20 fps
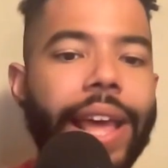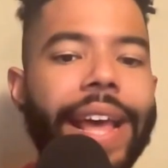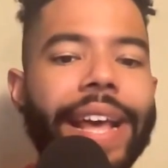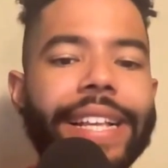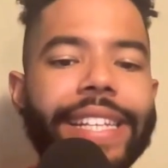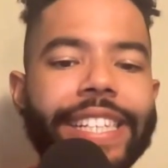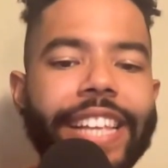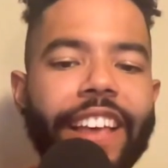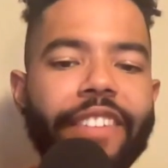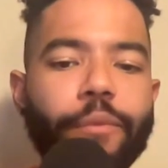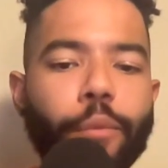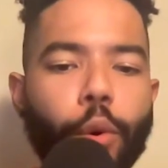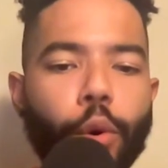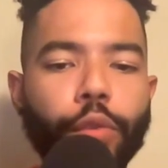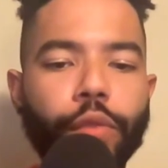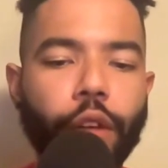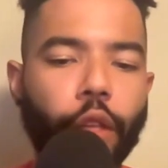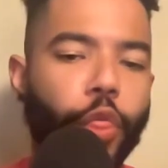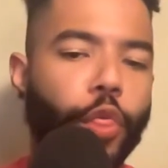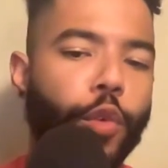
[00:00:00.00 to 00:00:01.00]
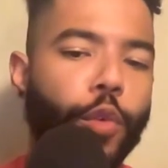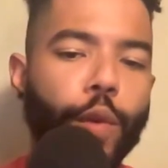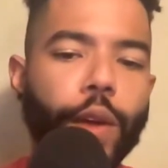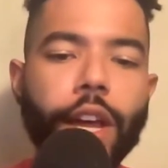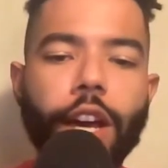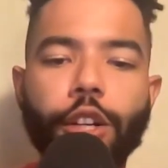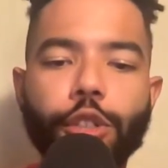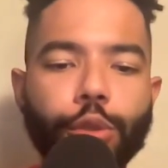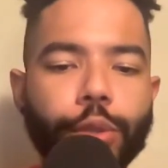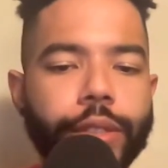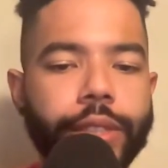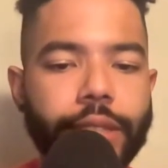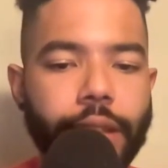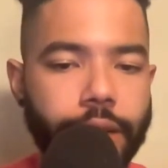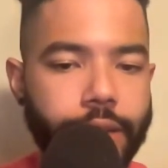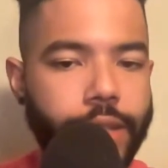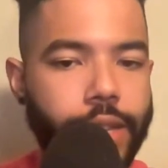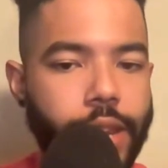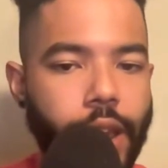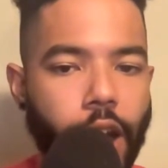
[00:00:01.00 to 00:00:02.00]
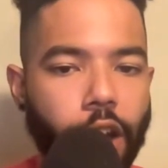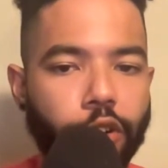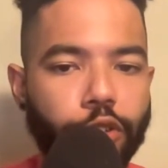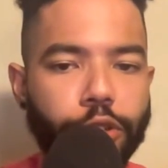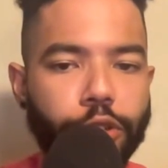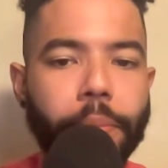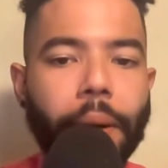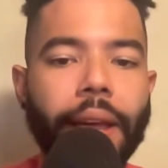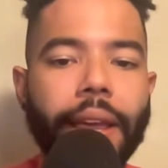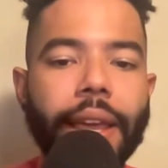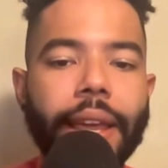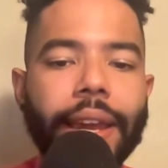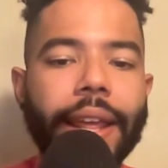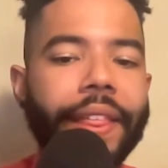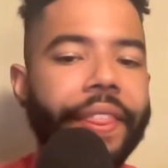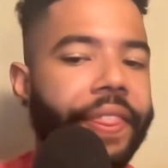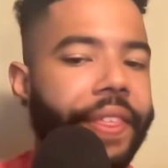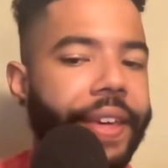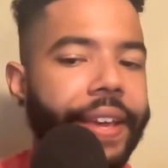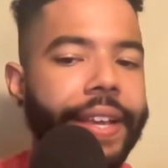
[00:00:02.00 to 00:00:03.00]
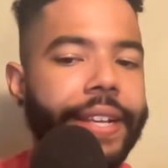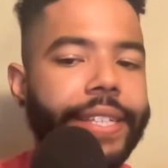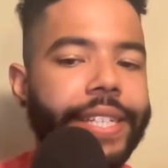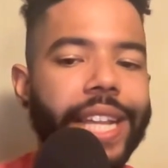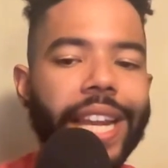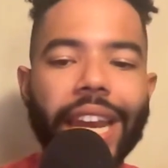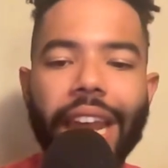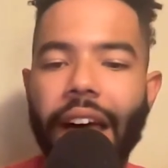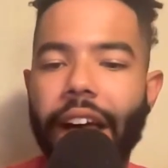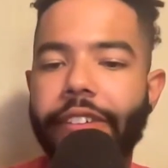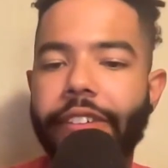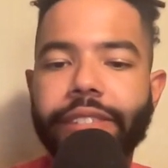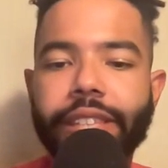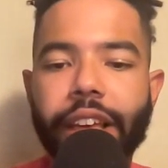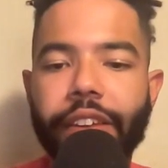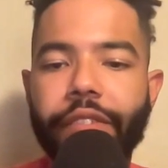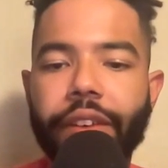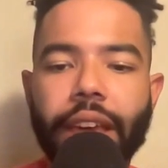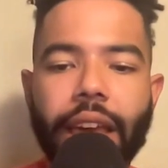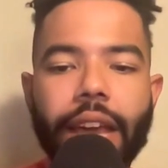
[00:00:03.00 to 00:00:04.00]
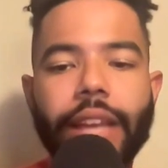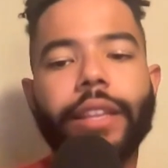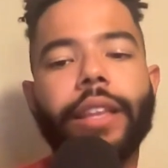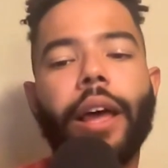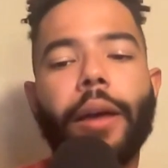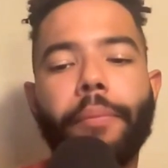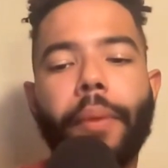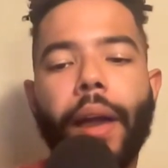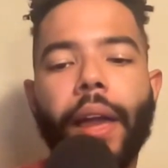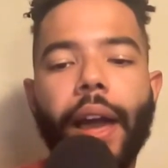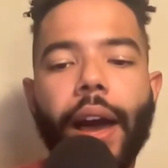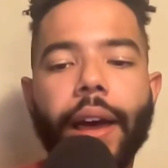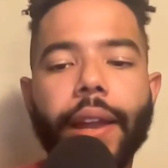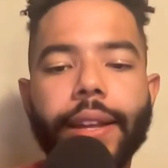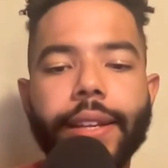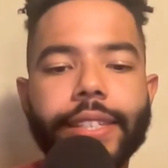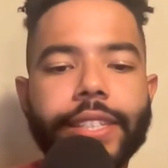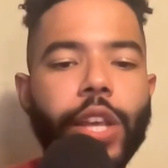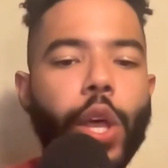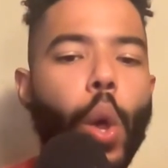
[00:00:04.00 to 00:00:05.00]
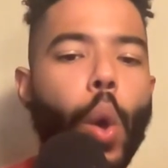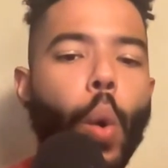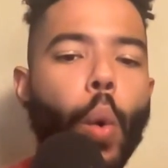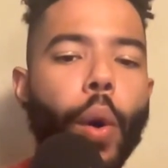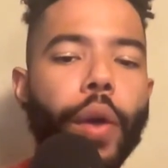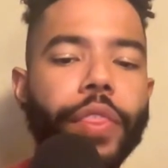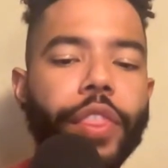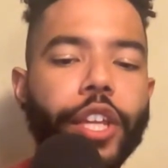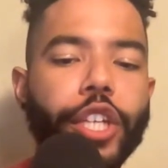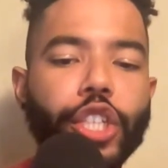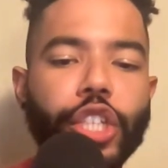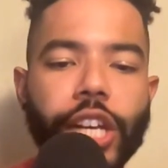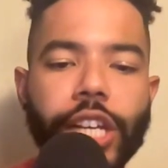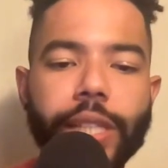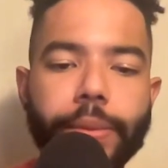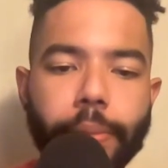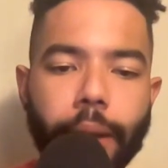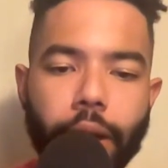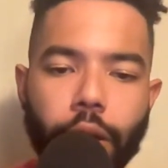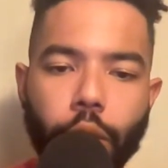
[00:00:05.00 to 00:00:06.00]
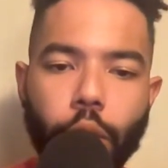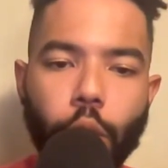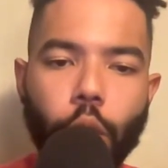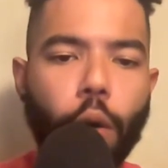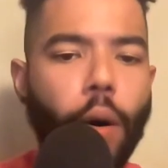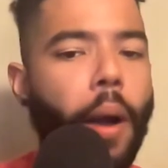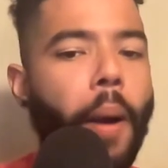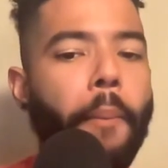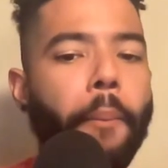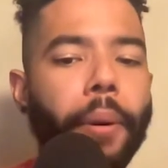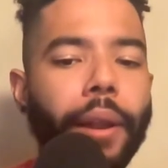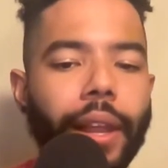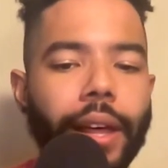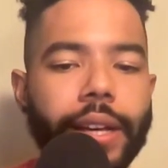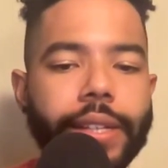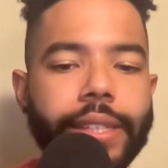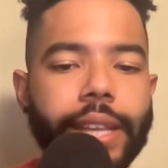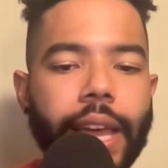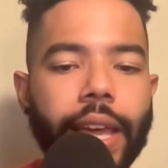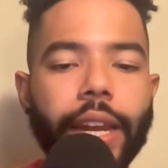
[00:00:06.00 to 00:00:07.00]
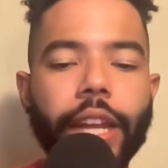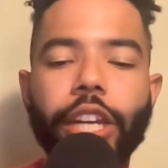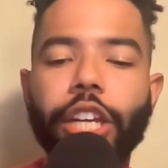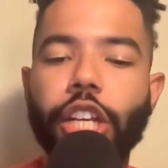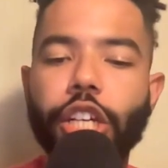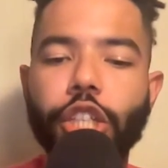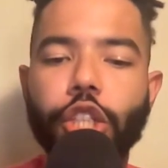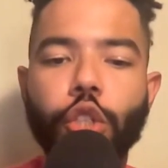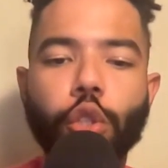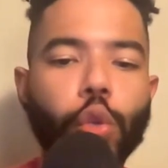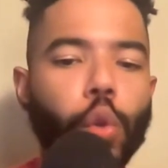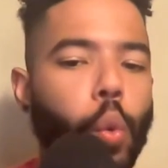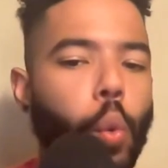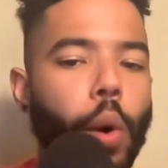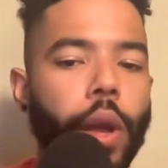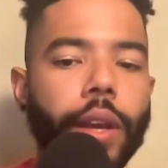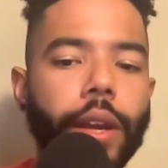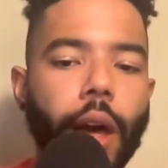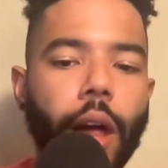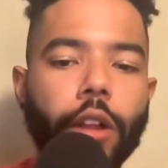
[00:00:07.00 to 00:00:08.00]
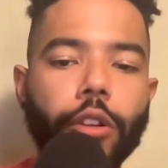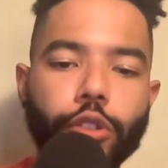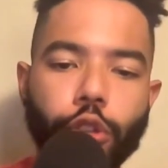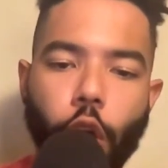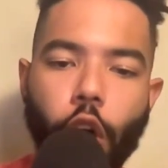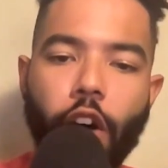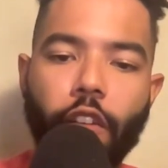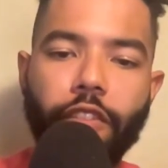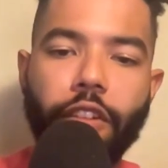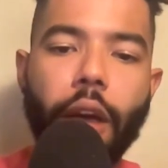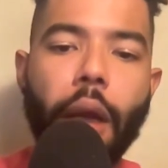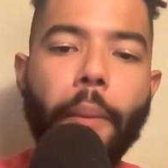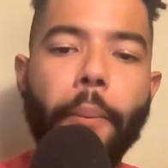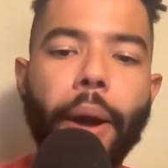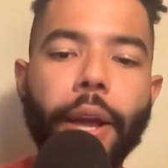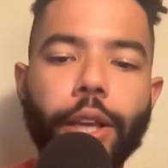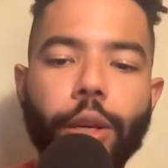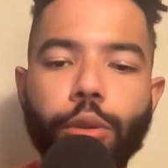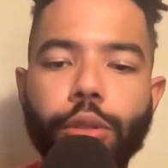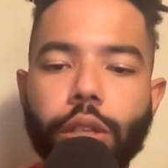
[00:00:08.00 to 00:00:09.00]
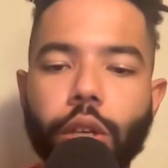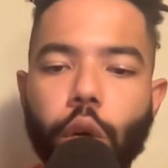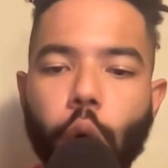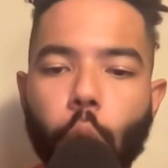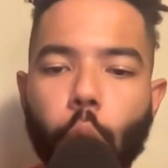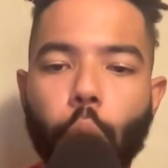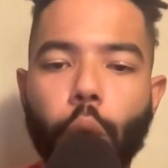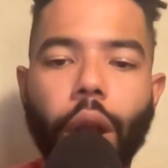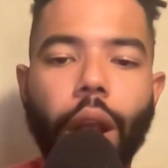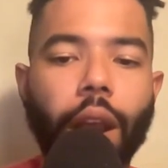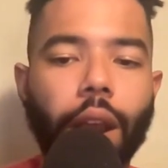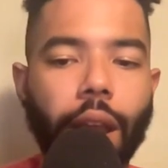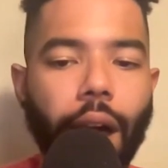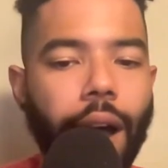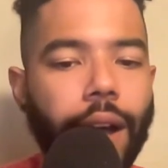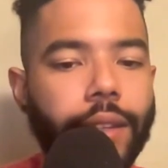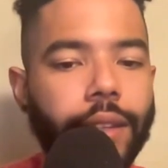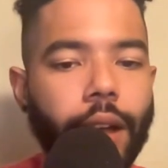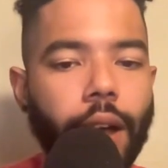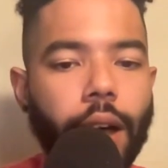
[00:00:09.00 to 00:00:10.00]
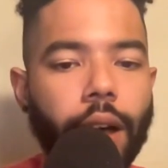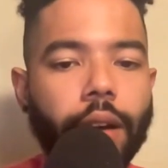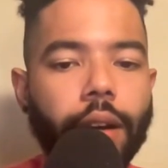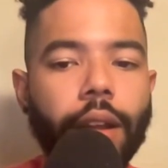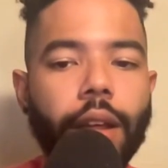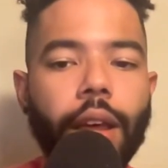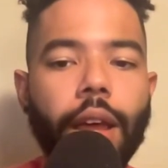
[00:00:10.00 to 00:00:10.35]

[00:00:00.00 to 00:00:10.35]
Save more than $360 by getting these life-saving antibiotics with Jace Medical, plus an additional $20 off by using code LOCKEDON